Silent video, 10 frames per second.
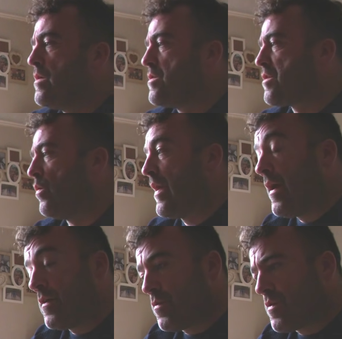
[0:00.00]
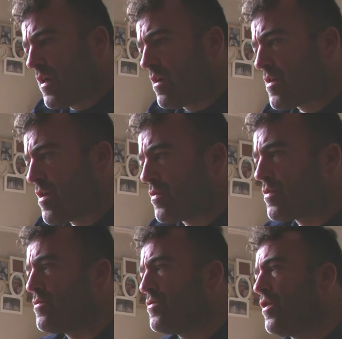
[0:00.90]
So I started the
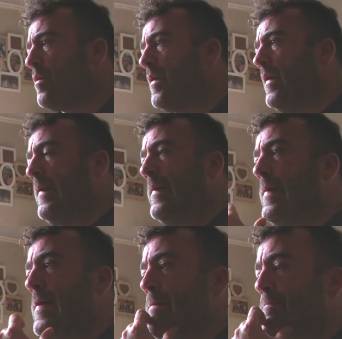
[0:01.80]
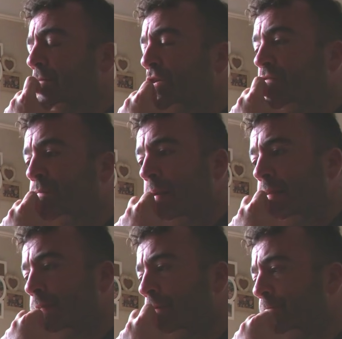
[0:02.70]
Oscars job, shift
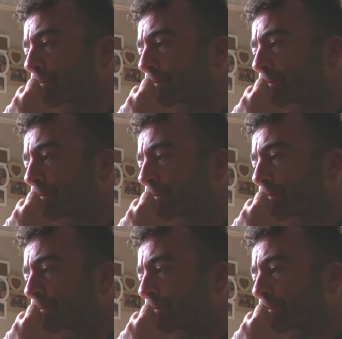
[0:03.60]
manager.